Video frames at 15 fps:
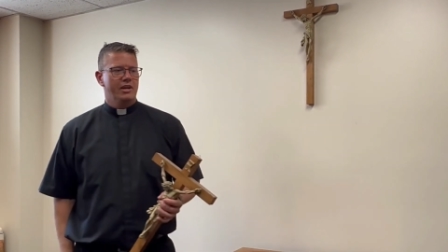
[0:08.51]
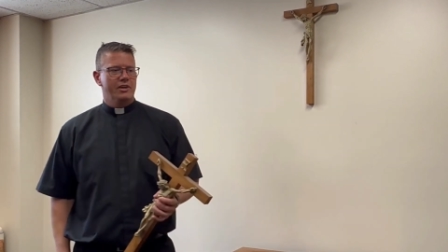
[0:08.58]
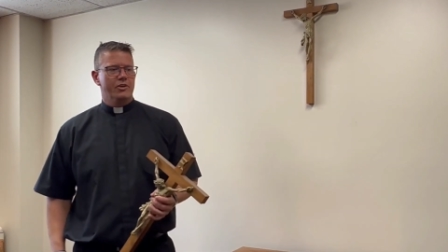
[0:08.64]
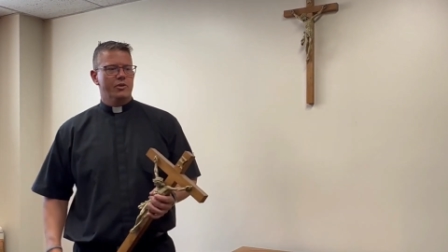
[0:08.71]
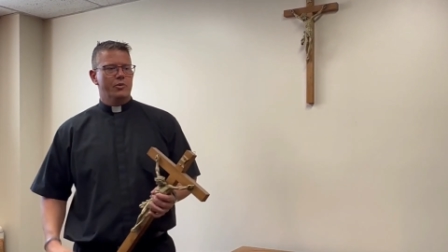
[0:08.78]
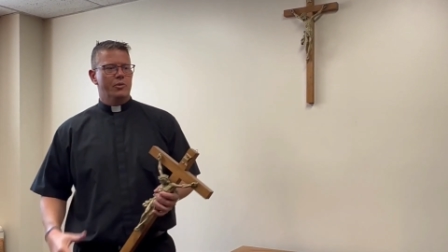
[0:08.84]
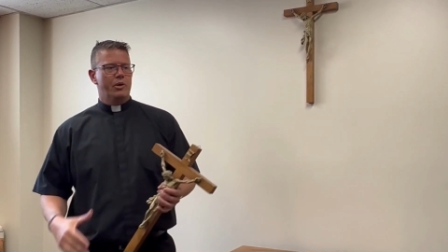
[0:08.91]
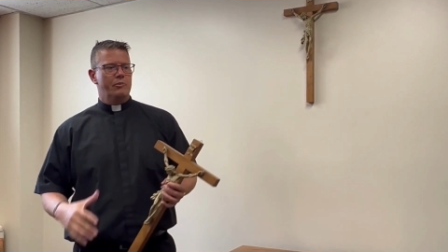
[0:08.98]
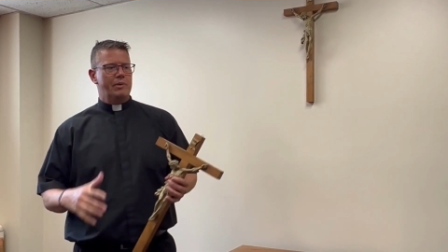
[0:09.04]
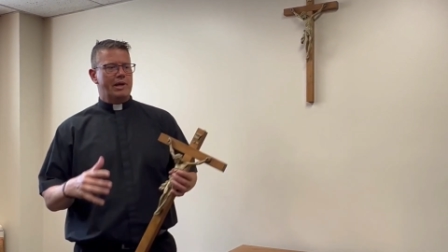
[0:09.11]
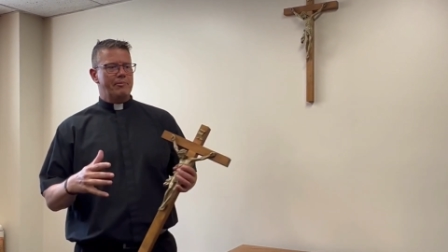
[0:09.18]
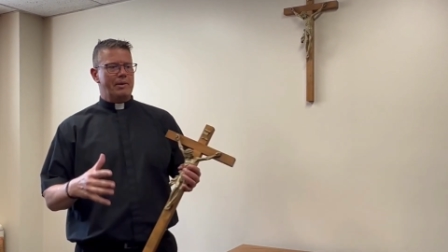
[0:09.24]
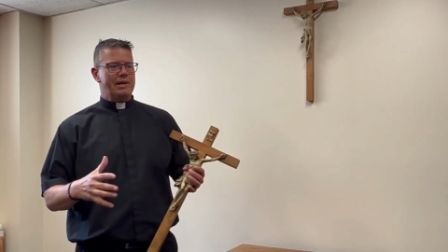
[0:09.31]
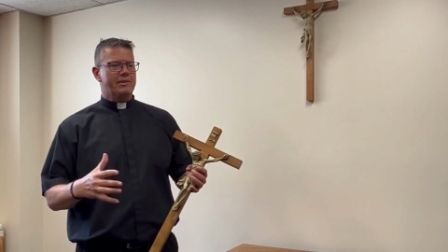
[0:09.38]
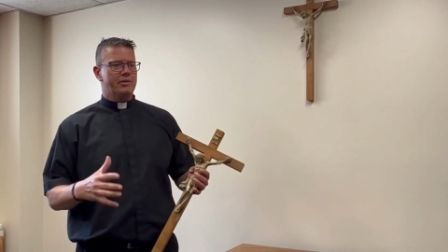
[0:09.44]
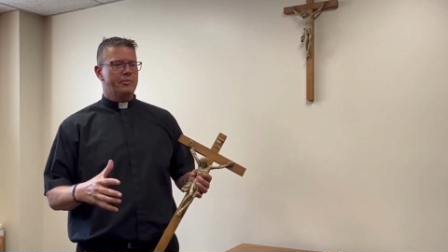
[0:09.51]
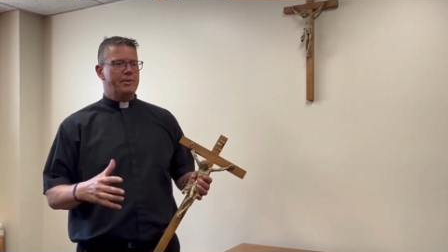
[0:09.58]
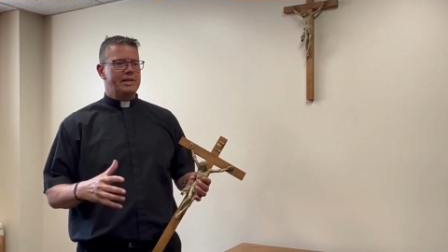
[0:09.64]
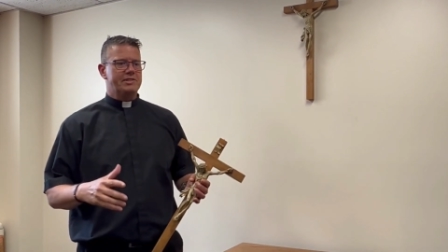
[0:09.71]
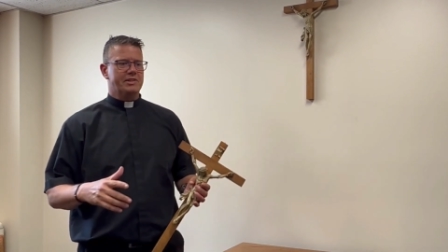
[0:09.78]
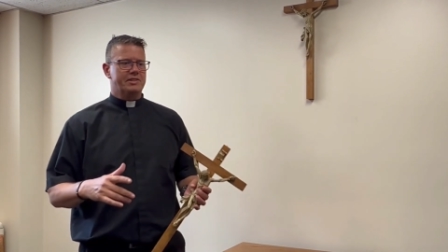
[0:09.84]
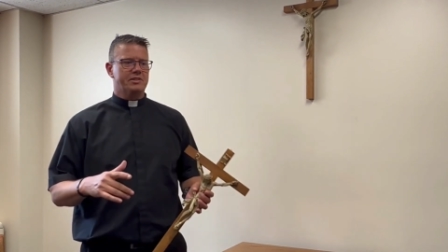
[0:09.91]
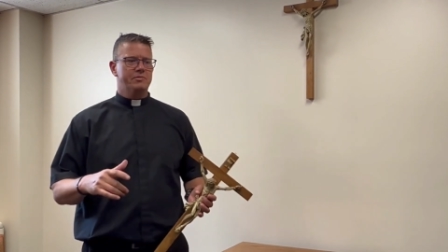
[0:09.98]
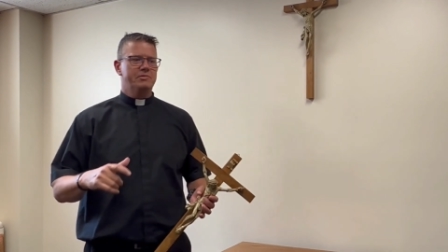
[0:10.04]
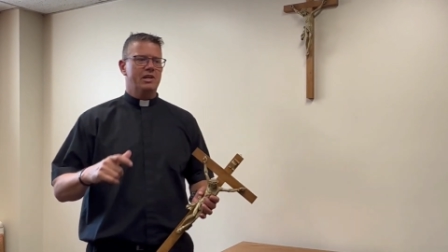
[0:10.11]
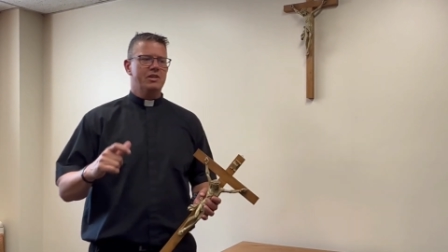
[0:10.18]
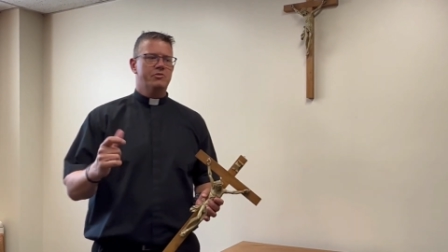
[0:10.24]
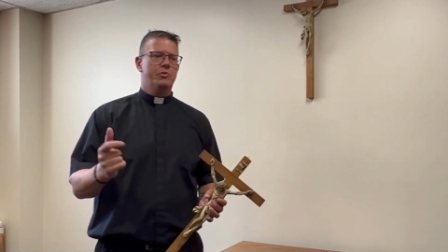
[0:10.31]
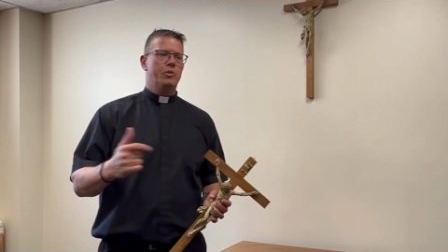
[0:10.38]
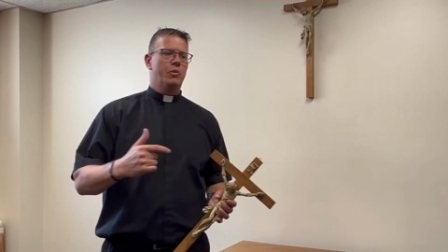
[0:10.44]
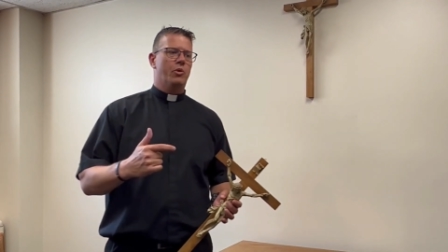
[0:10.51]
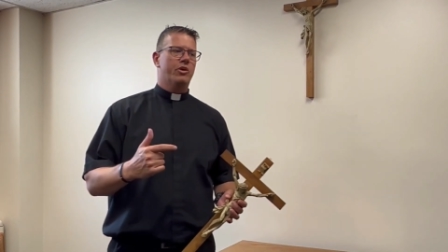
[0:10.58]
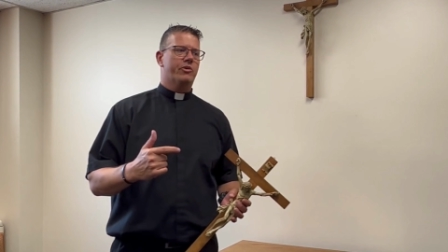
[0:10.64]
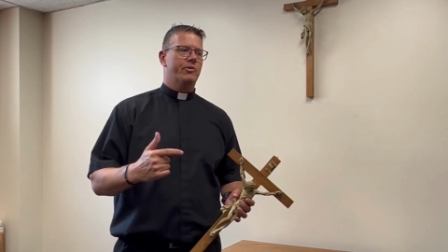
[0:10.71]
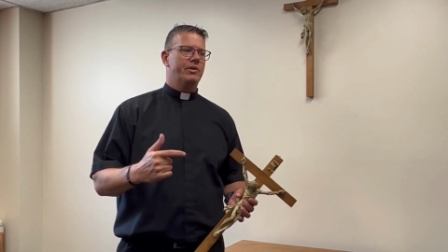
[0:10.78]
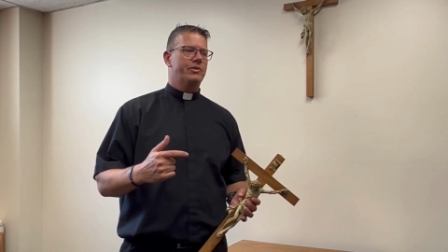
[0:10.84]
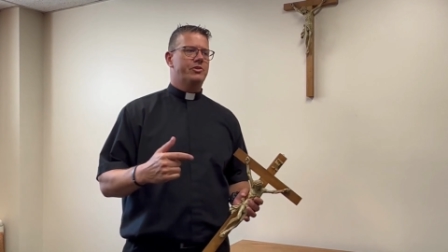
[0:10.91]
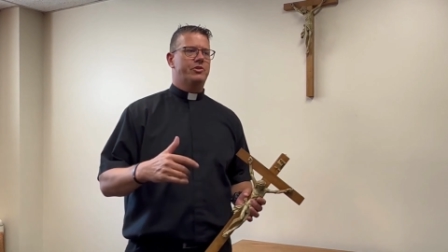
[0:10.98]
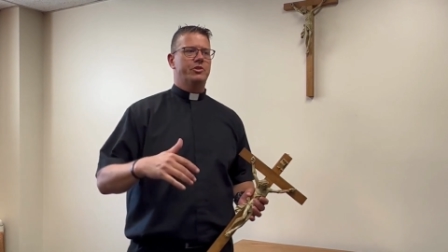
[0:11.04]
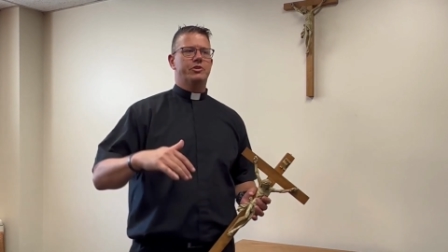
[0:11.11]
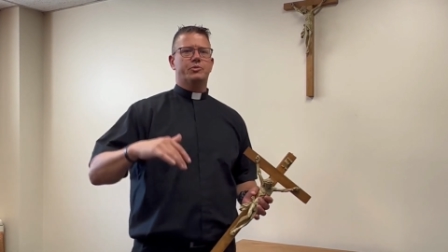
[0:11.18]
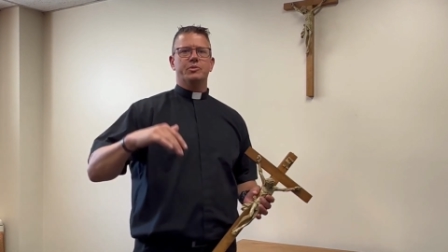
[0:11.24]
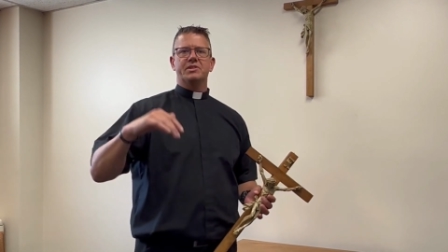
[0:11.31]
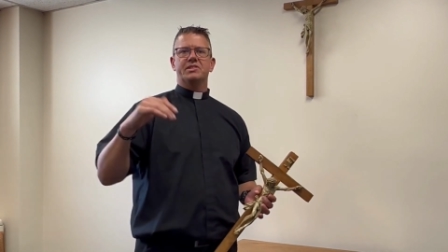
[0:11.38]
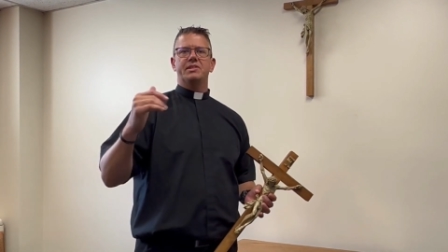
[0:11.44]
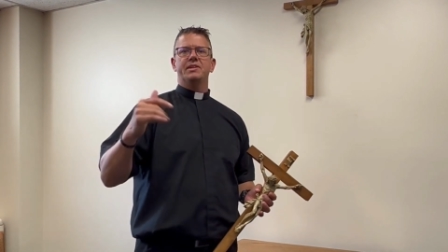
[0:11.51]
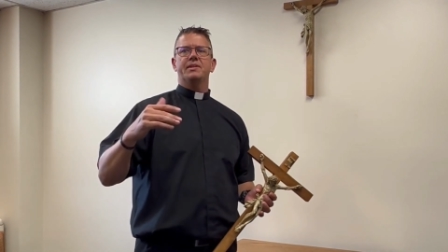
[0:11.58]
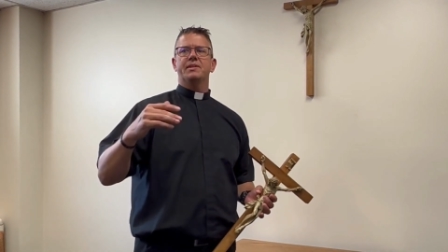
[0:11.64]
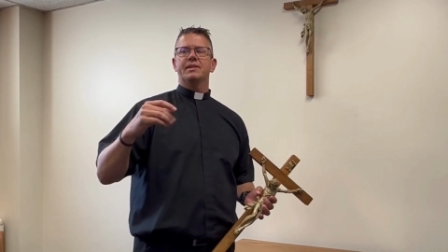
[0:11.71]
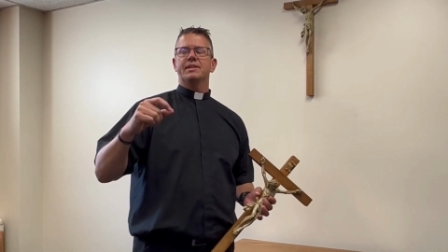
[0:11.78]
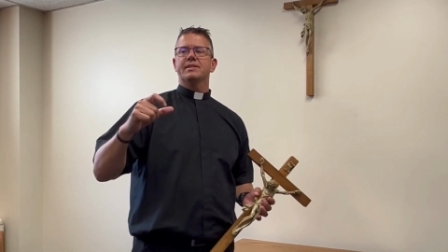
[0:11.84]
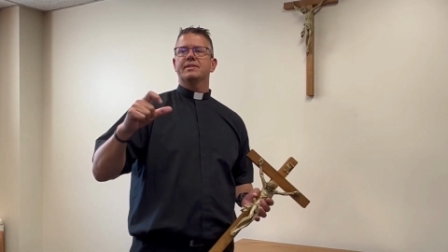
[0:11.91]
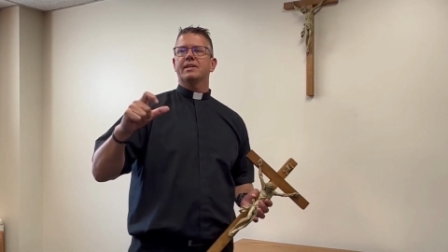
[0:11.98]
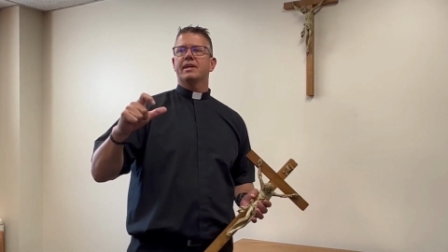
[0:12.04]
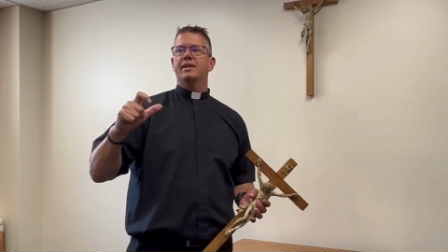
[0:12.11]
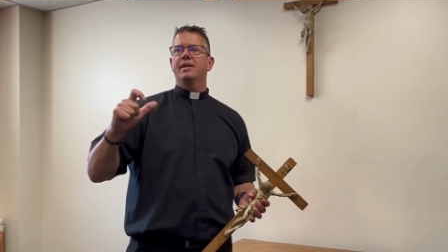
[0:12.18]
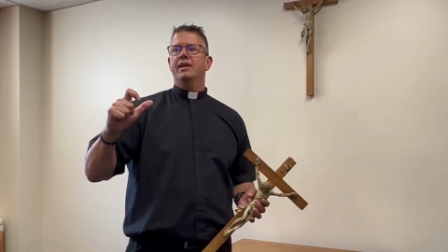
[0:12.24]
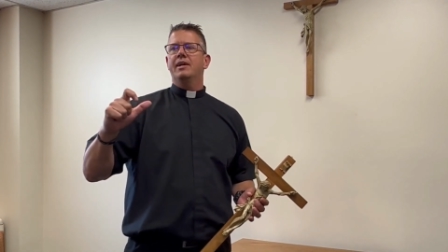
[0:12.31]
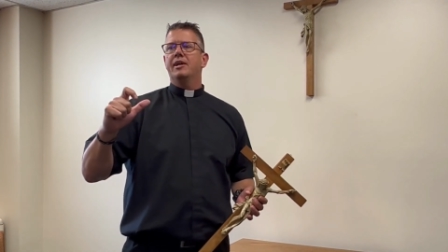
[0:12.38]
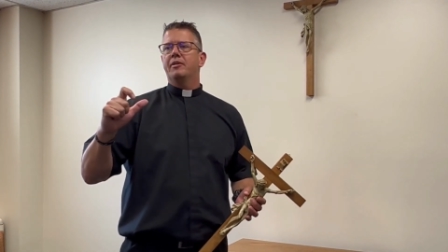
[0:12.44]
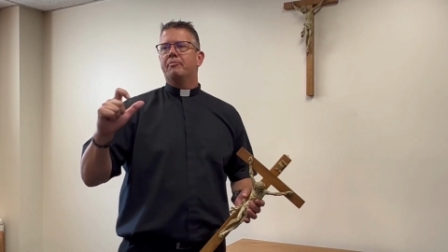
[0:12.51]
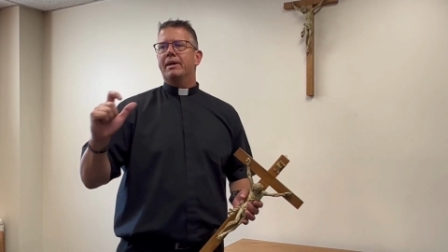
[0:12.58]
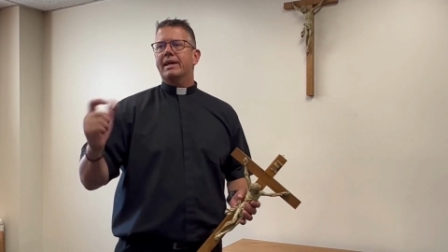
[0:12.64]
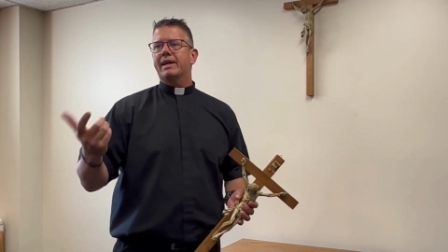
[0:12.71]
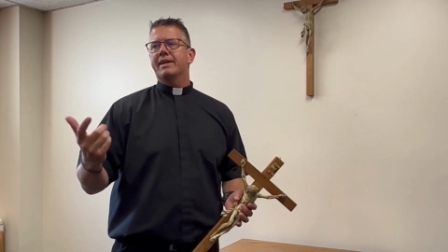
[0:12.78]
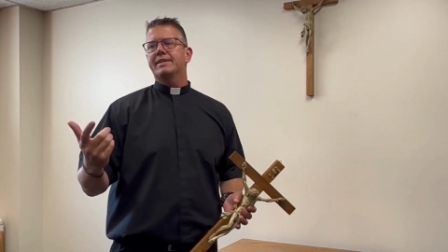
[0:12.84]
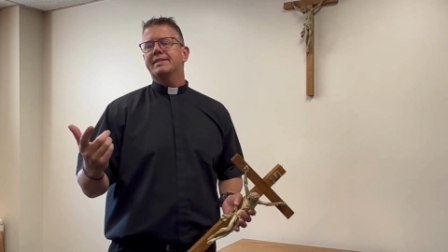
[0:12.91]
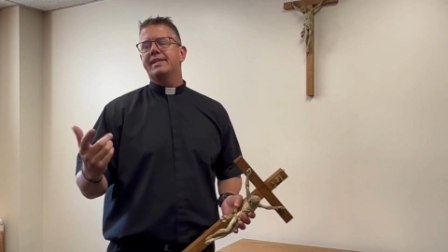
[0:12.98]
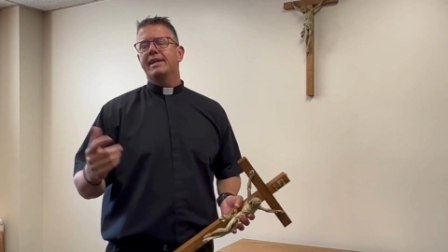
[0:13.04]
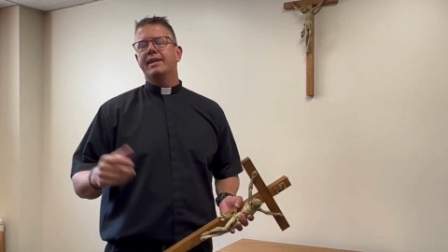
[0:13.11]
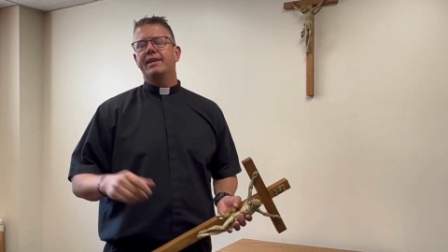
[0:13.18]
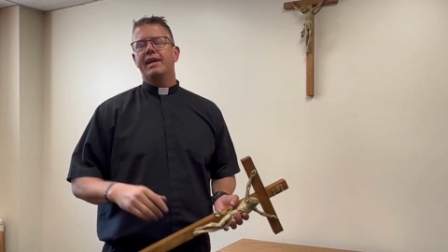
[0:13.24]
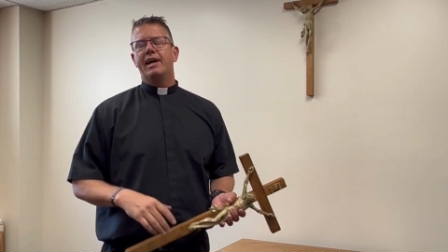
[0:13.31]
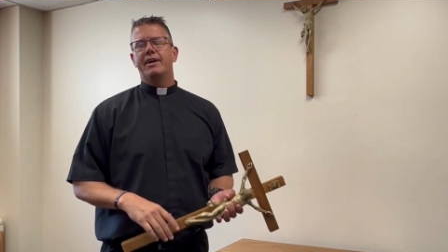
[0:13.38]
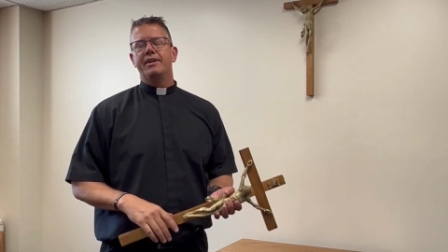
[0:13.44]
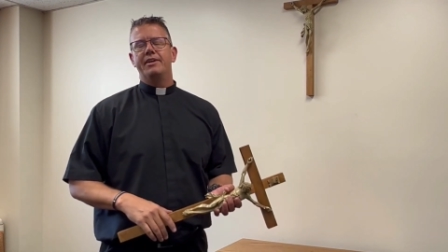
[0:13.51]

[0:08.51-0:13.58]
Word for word: You know, and we get back to the basics. Sometimes when we walk around the church, we'll see things that might kind of stand out.